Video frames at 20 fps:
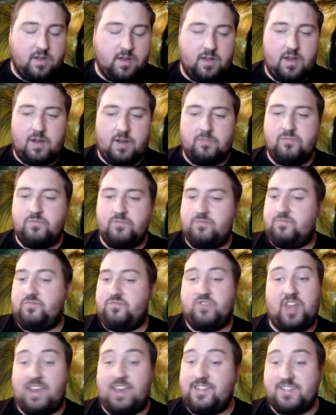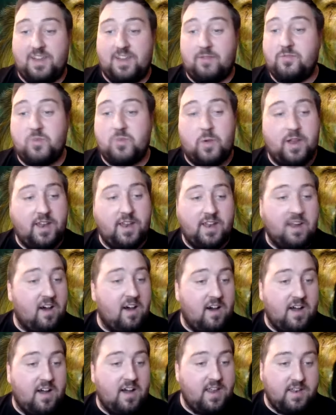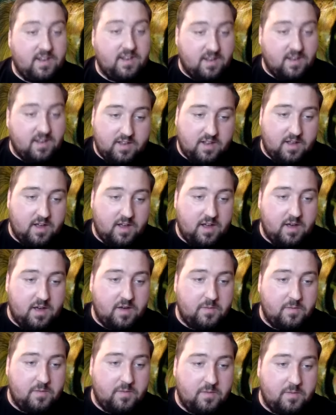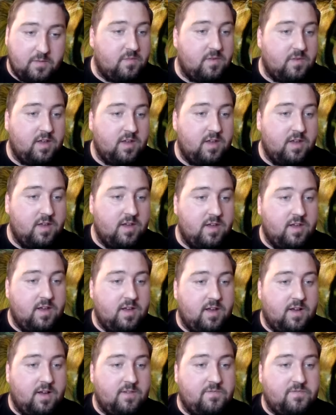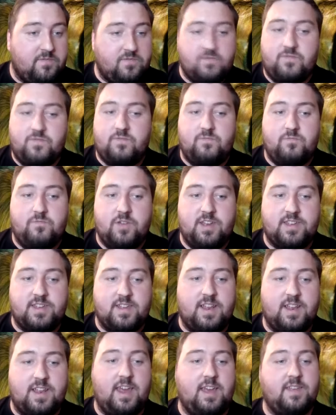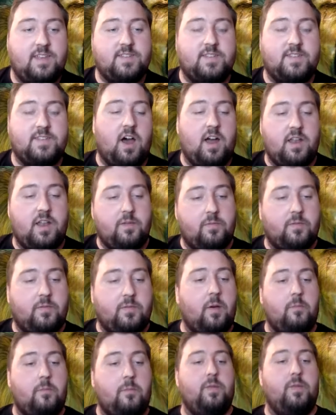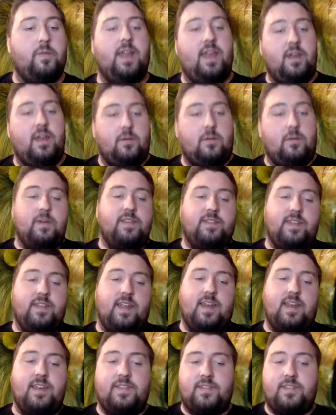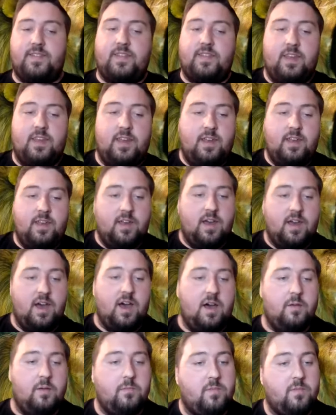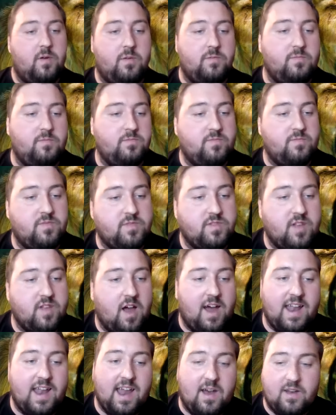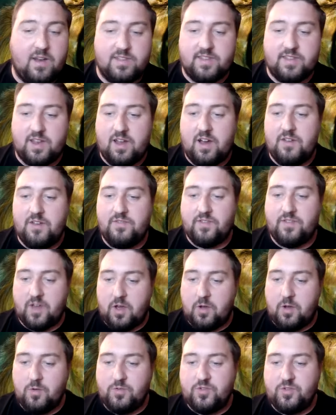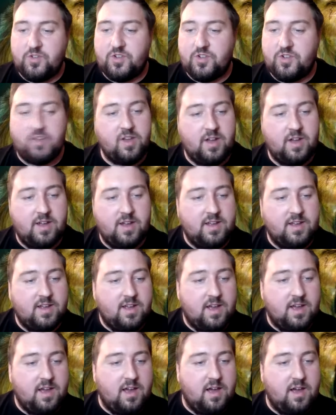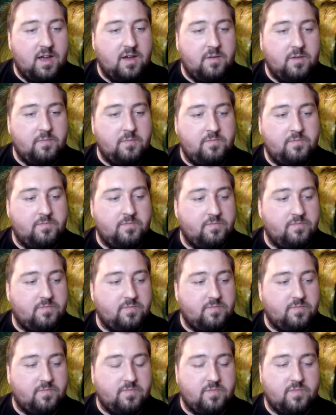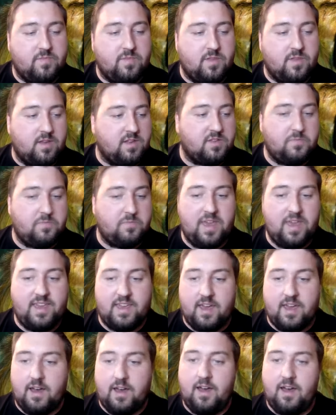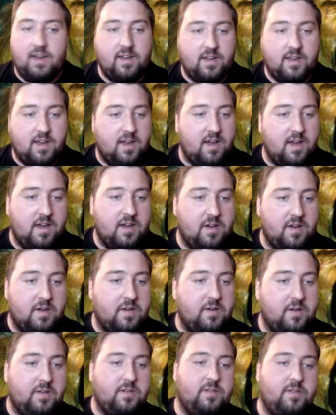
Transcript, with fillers: I'm Jason. I'm 29. Um, I've recently started a company, a business. Um, I'm started out as a life coach, um, a speaker, uh,